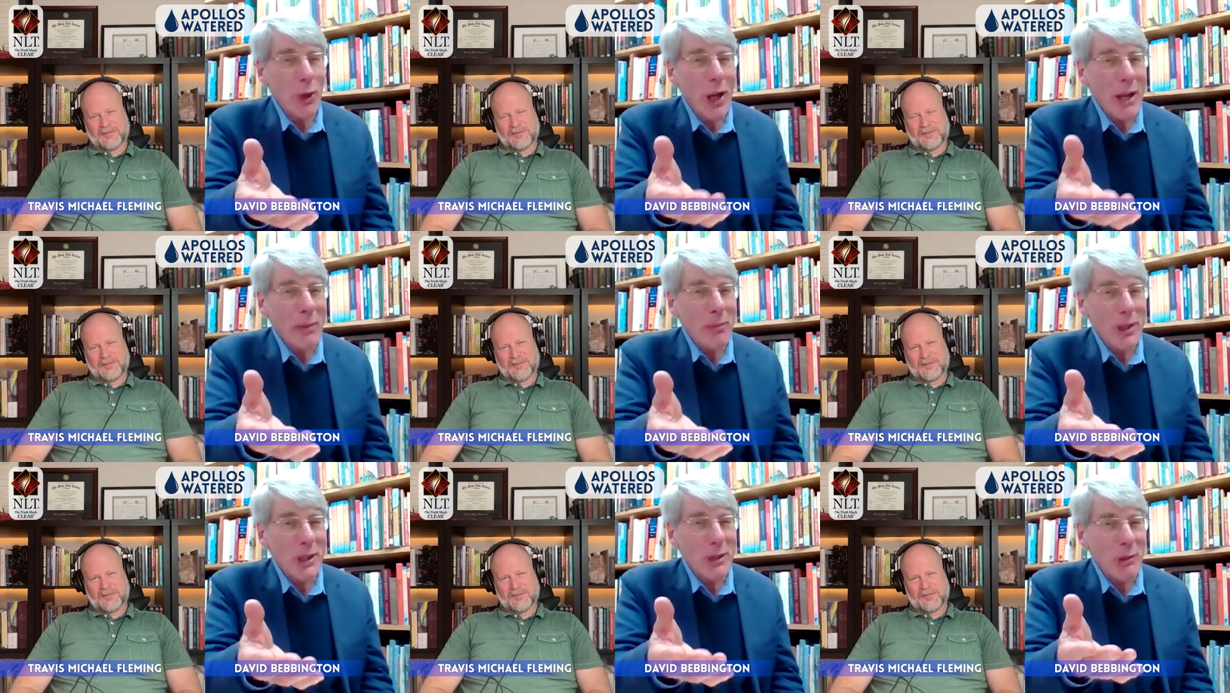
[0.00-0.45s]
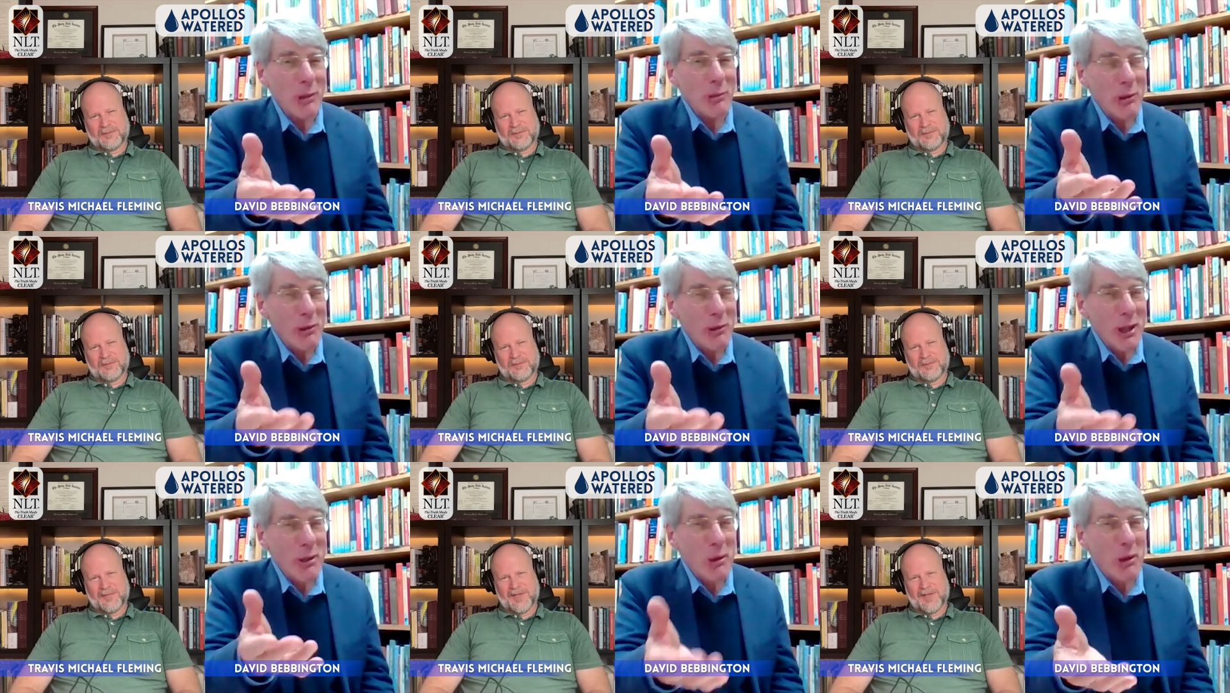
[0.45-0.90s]
Speaker 1: wipers will
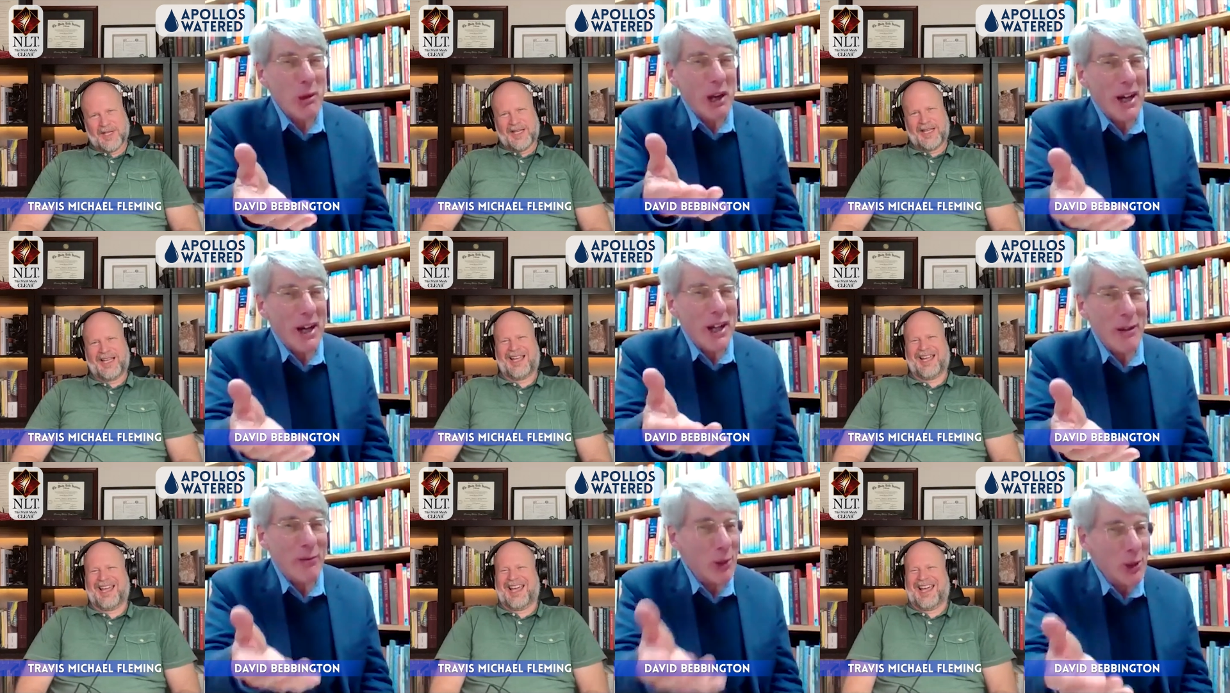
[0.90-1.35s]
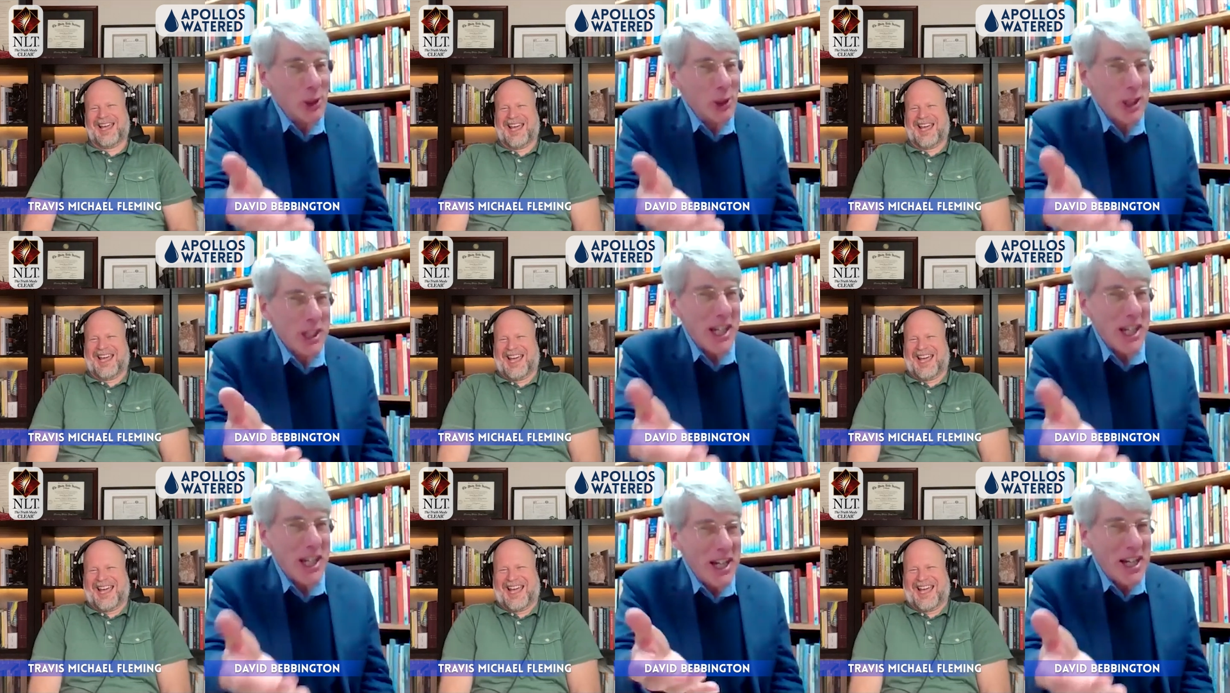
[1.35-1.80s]
be required in
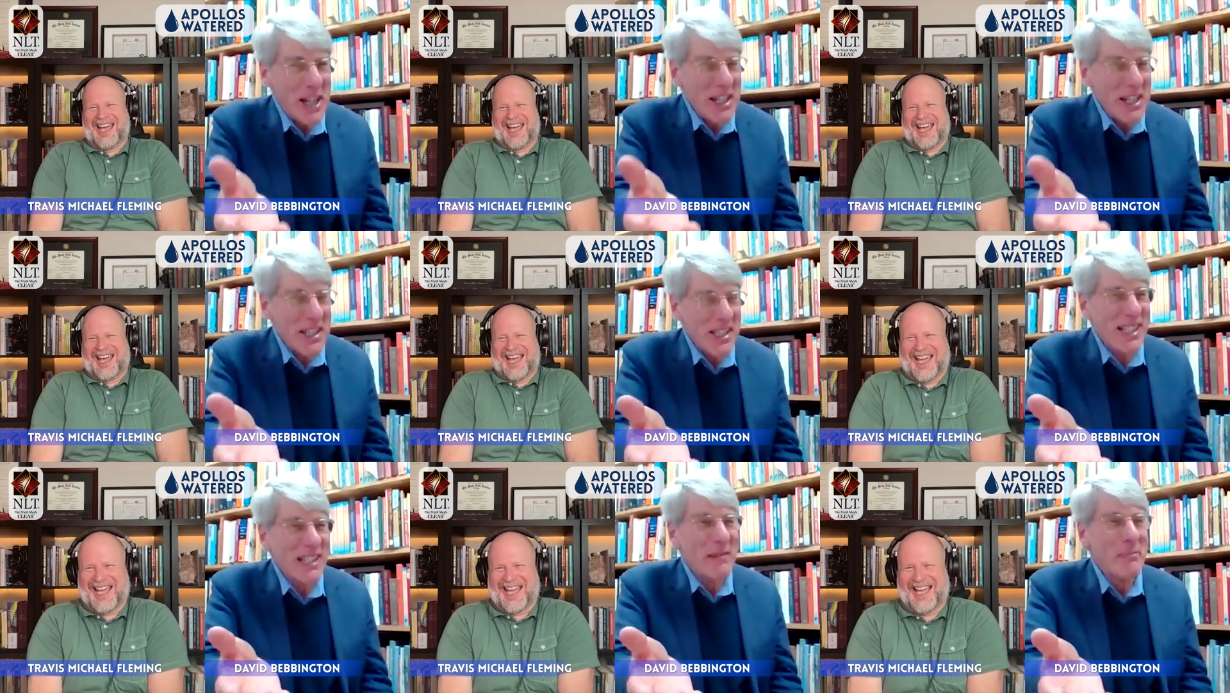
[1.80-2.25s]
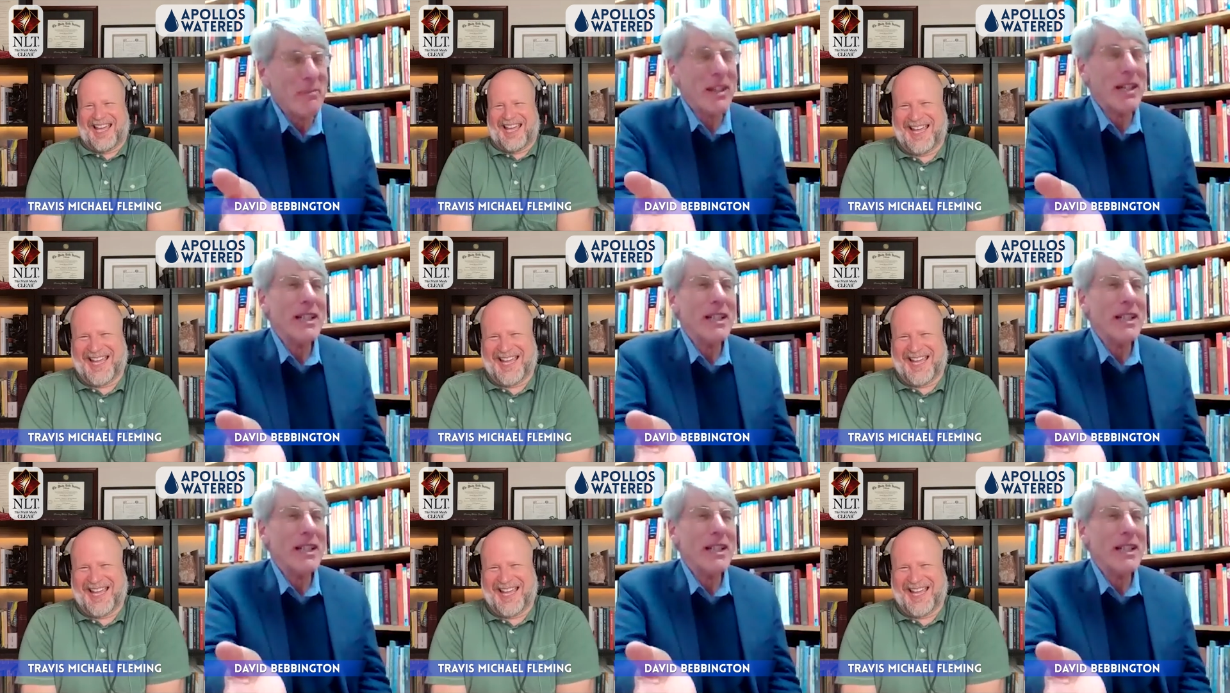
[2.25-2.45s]
all cars,